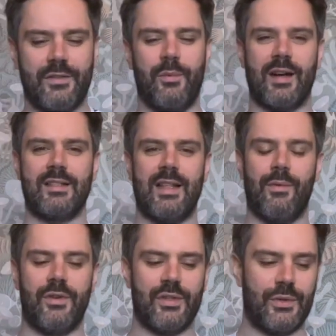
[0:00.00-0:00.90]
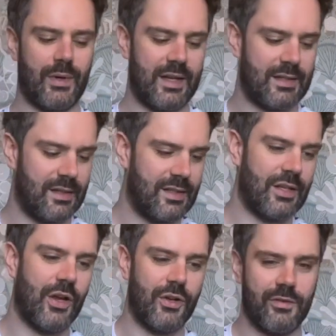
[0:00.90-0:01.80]
to practice that once or twice,
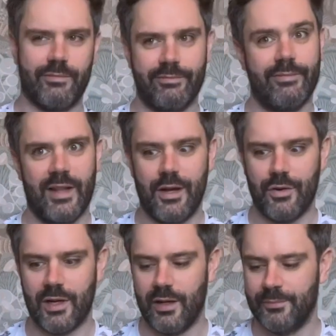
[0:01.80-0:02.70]
so there we go.